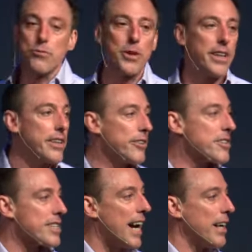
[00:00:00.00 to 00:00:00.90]
one on either
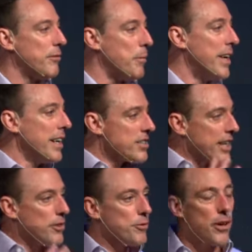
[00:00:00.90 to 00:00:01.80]
side of him.
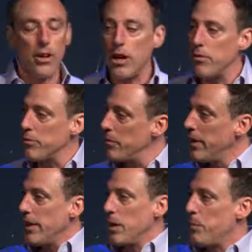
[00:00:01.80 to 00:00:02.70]
Chains fall off him.
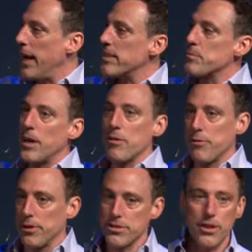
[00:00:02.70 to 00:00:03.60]
He passes by the
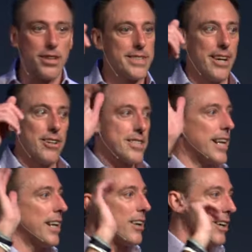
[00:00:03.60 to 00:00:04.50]
first guard tower,
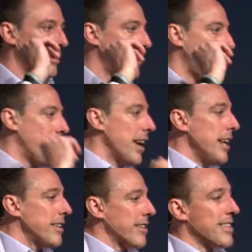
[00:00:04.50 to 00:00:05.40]
second guard tower,
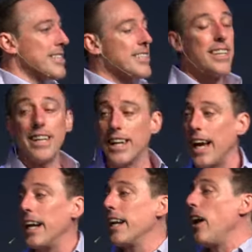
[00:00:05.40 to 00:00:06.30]
to the city
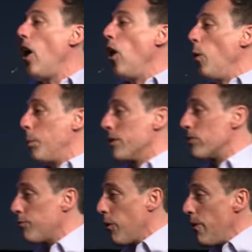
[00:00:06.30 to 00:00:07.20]
gate. It opens
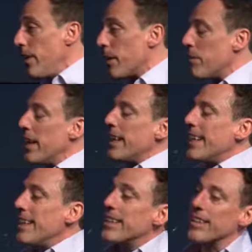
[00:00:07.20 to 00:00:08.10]
for him.
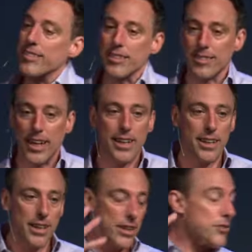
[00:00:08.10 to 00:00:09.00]
He thinks it's like
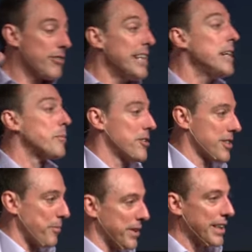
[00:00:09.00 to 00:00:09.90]
a dream or
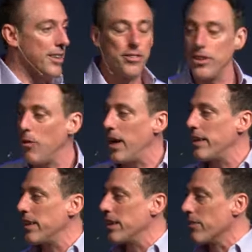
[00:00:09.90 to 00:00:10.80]
something. He has no
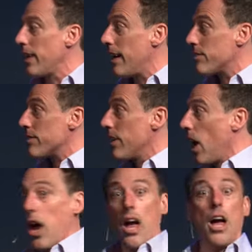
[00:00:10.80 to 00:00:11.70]
idea, and he realizes,
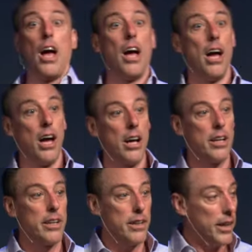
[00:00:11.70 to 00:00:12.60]

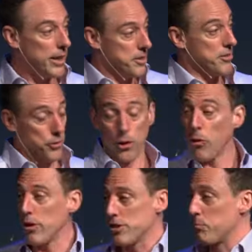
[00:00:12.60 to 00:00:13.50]
ah, the
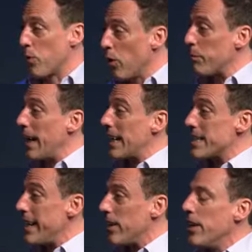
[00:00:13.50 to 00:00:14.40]
Lord just broke me out of
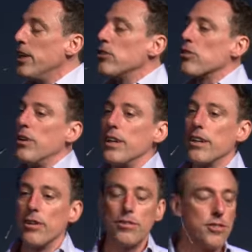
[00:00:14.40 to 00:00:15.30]
jail. So he
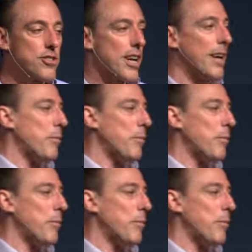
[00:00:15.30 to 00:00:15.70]
goes to John